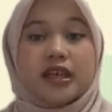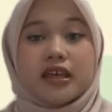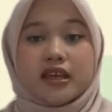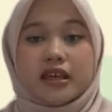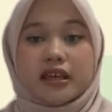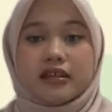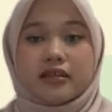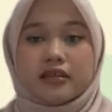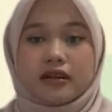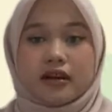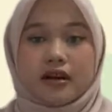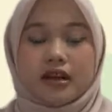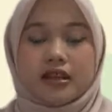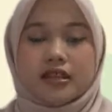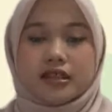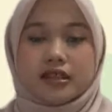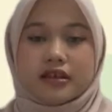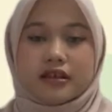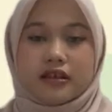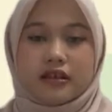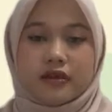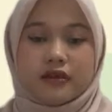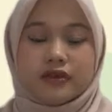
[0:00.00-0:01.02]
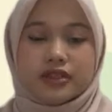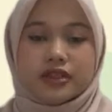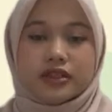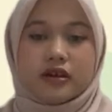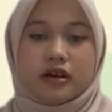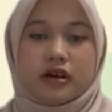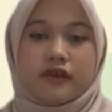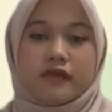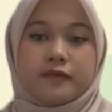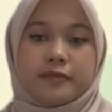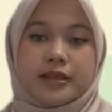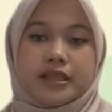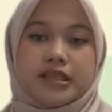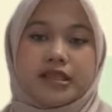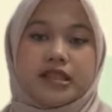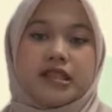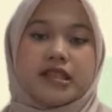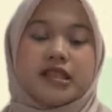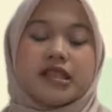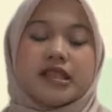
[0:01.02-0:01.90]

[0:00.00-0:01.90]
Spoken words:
It causes a closure of business